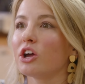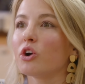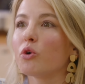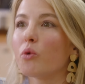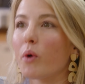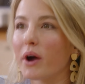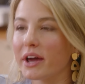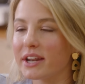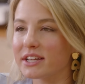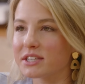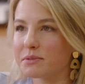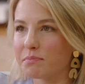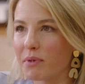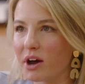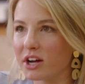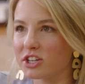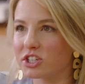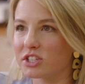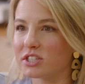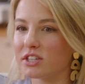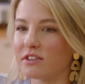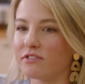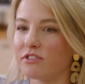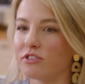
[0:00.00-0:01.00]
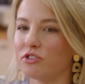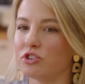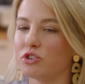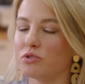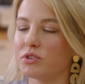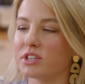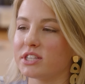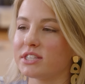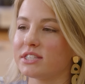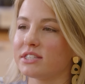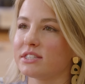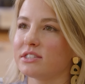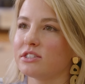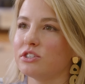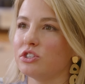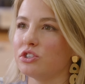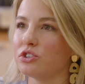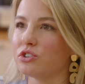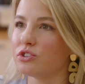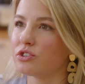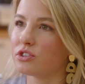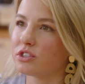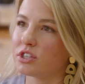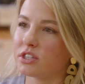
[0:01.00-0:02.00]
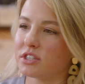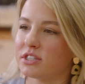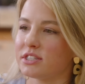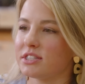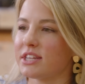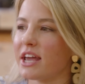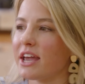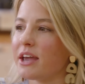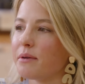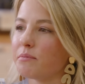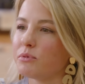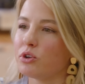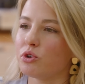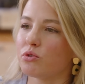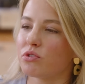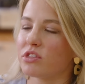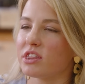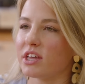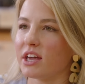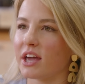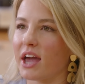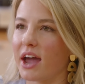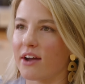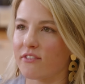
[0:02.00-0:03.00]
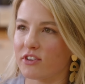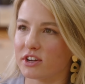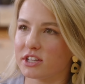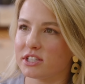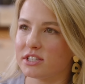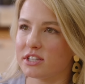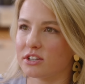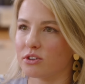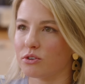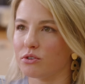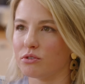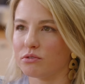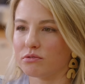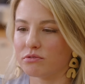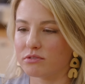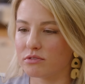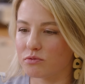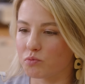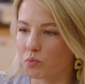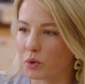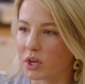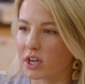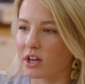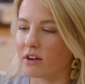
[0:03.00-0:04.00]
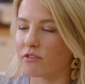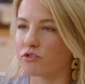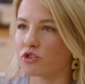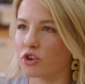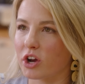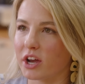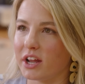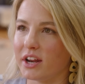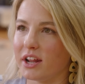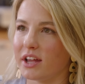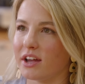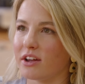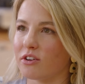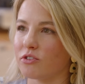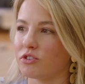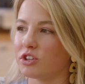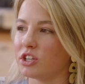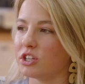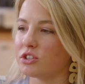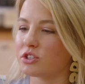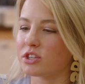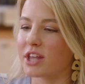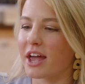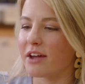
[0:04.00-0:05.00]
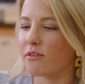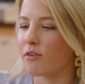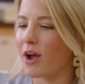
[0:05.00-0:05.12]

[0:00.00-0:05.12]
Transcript: quite as much as if you do this the same new thing every single week of training or these